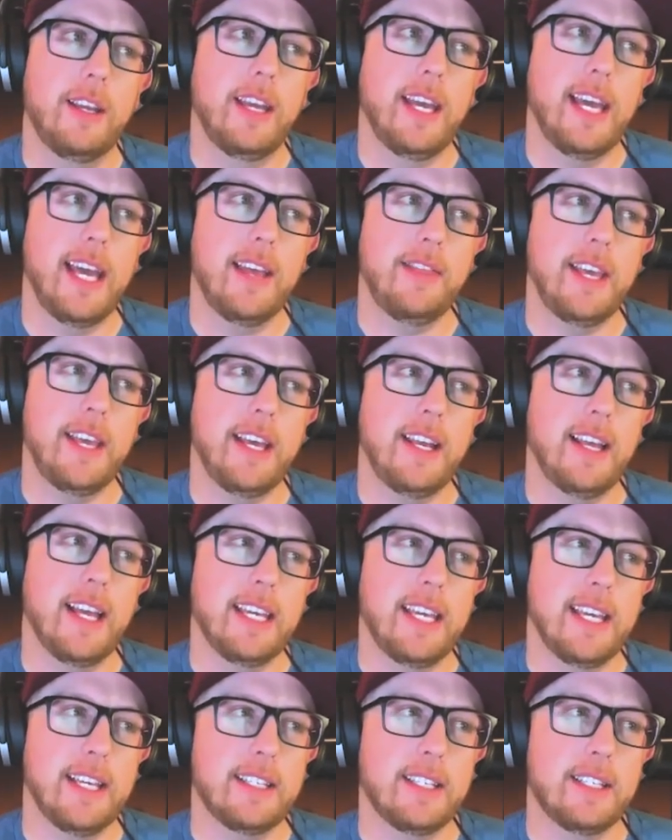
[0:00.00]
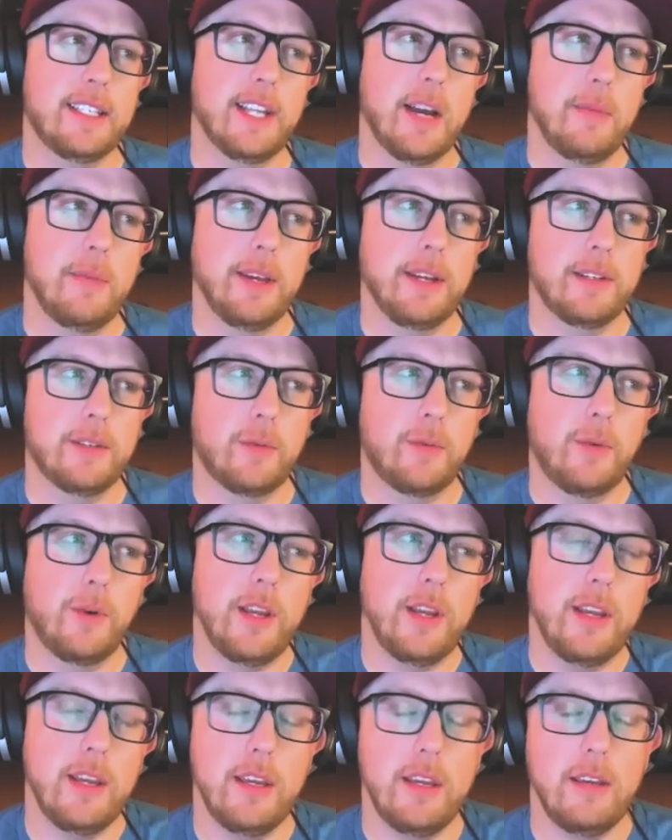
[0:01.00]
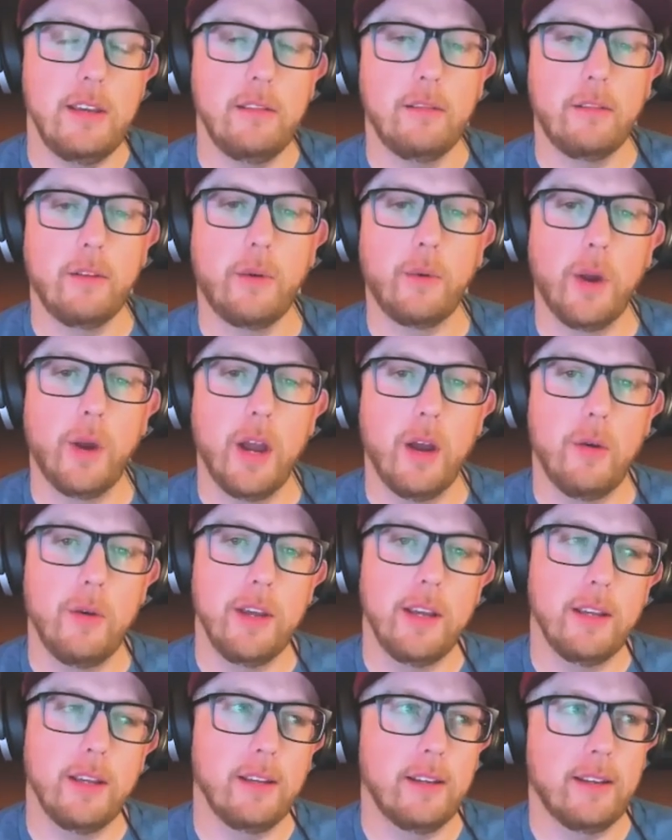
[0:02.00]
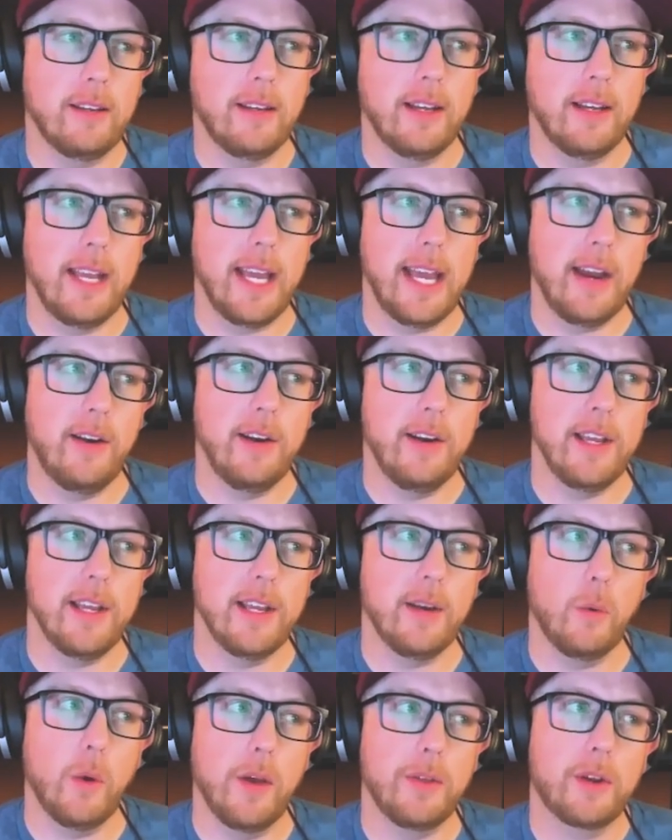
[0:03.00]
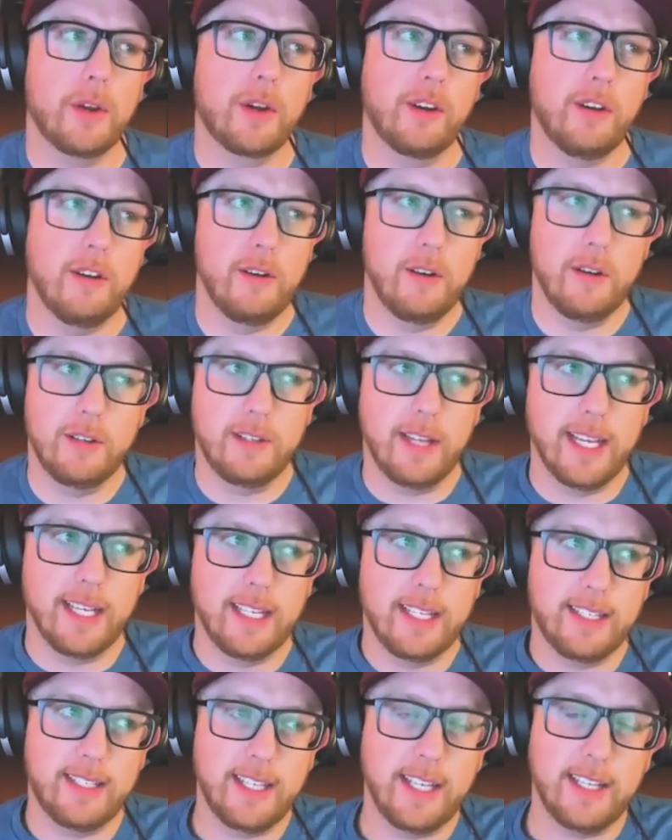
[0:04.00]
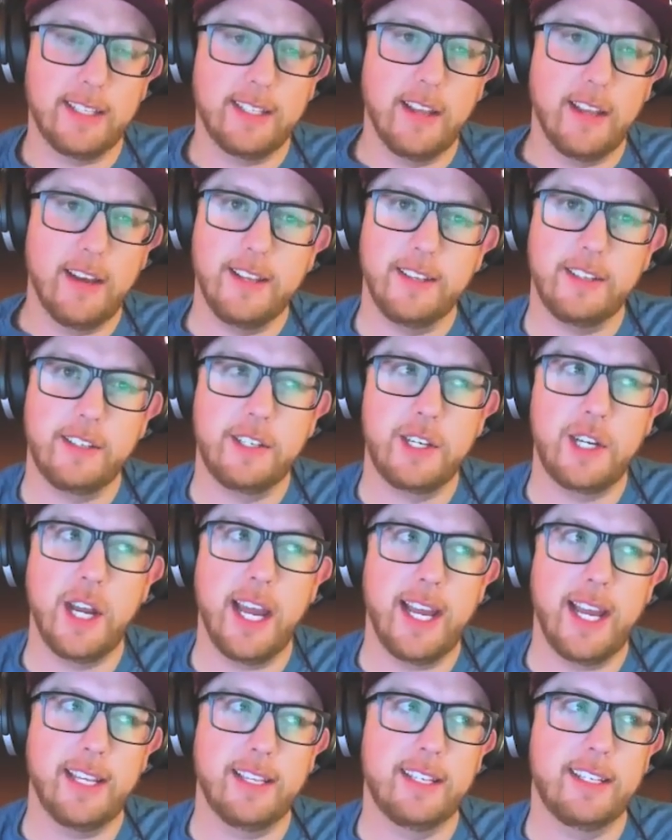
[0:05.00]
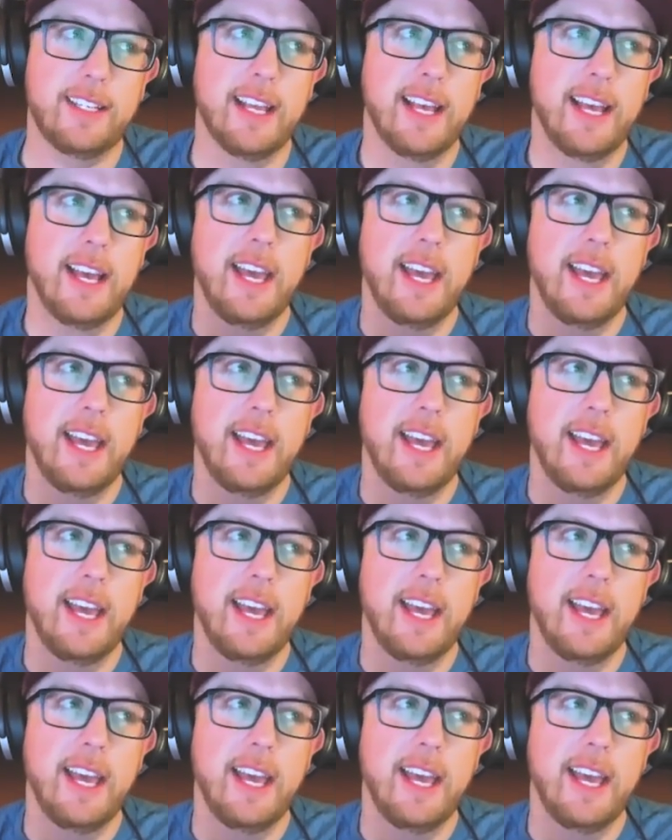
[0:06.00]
and then like his stomach's regrowing an area while the Cronos like sits on his chest.